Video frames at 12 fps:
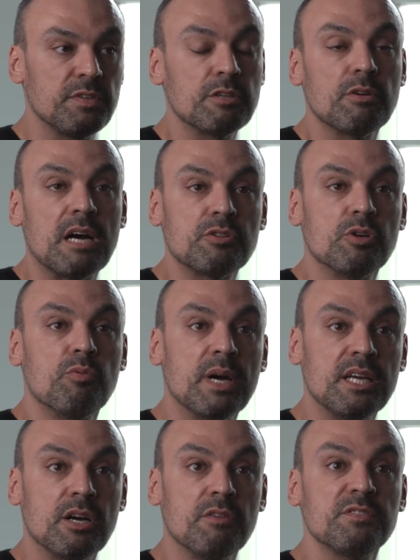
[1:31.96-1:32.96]
figure out a
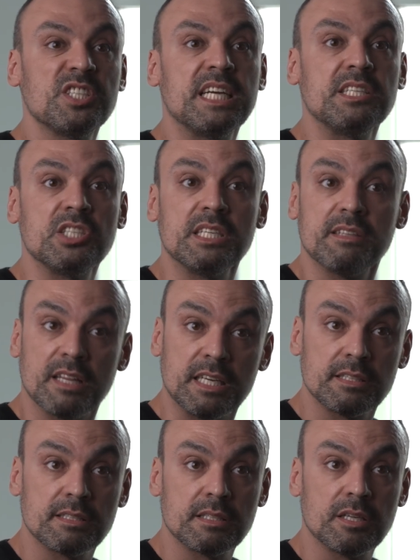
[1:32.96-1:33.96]
way of changing
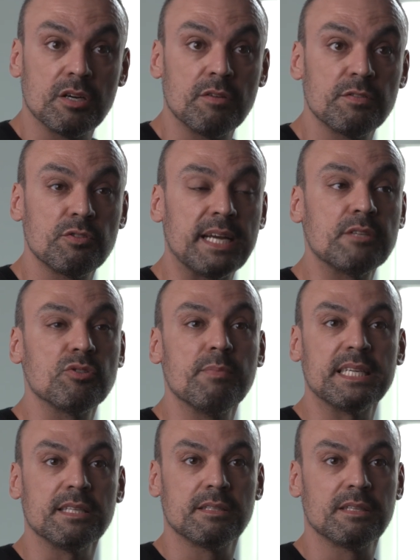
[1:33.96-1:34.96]
things, of trying to
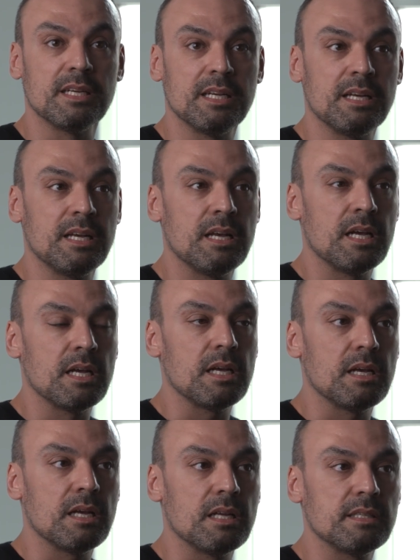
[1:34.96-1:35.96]
make it
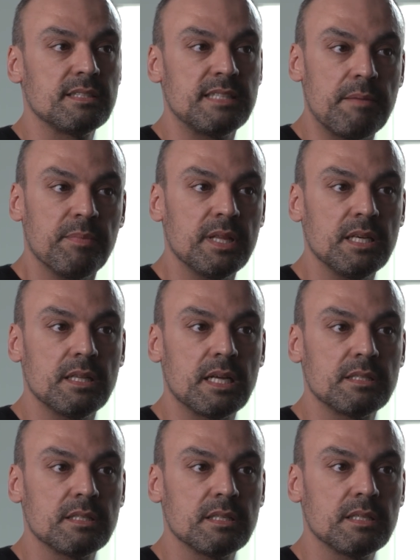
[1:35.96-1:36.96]
something
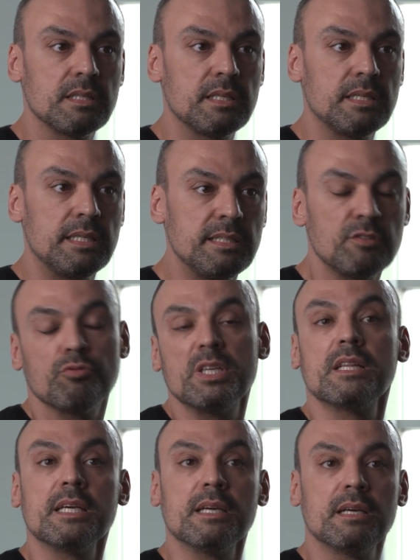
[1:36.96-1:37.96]
that is
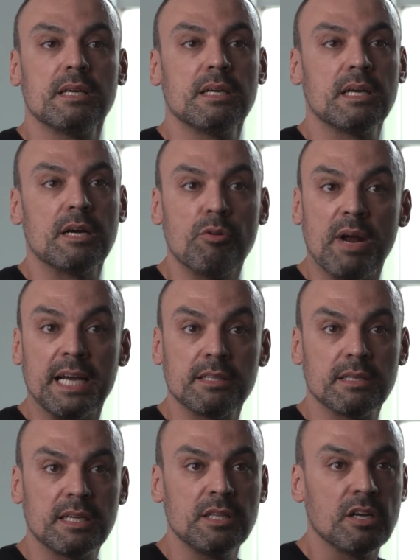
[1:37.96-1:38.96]
really a right
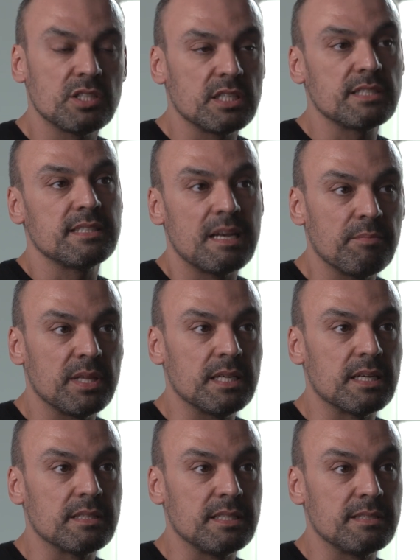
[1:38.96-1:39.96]
and not just something
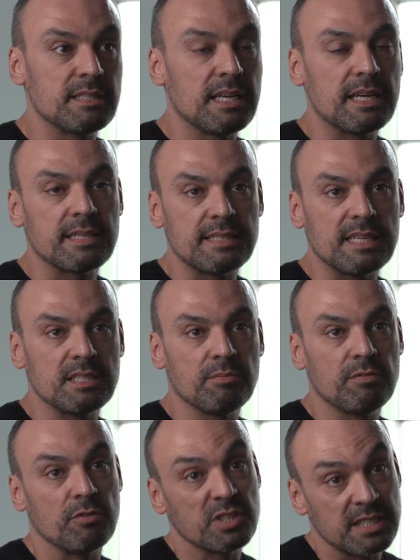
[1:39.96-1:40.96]
that is
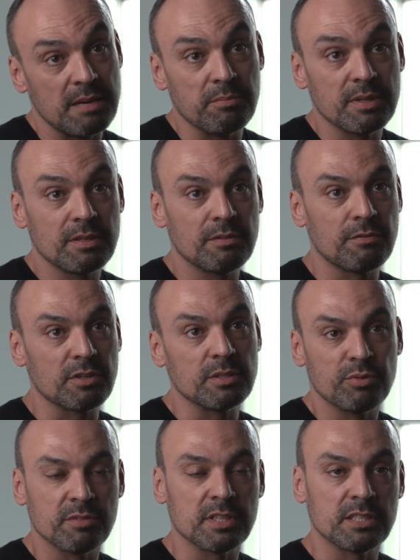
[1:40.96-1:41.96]
accessible for some, for the
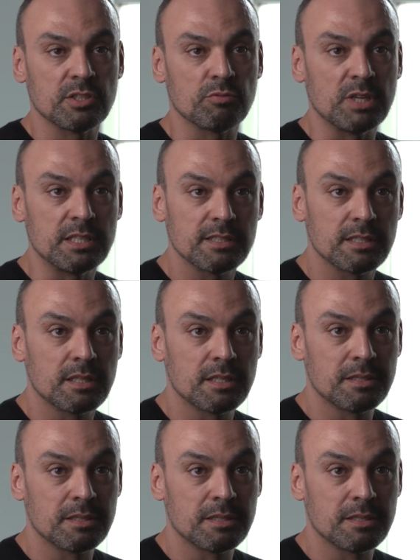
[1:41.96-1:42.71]
privileged ones.